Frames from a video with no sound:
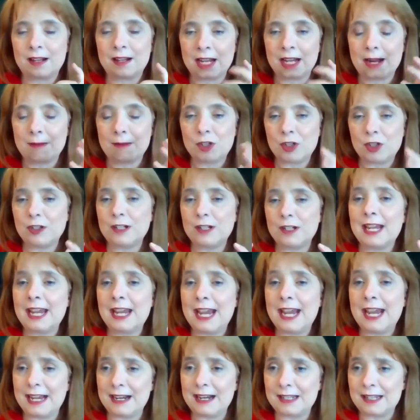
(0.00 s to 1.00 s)
and I'm shooting
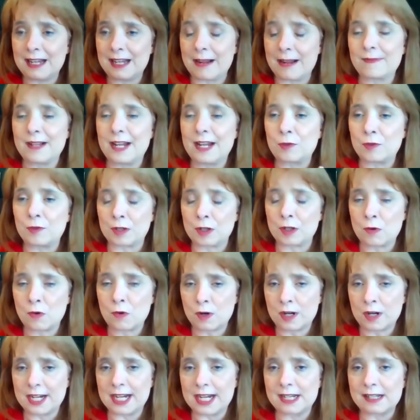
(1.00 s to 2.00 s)
ahead of time, like
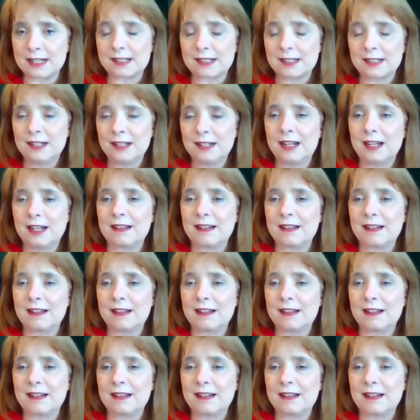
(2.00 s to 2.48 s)
recordings,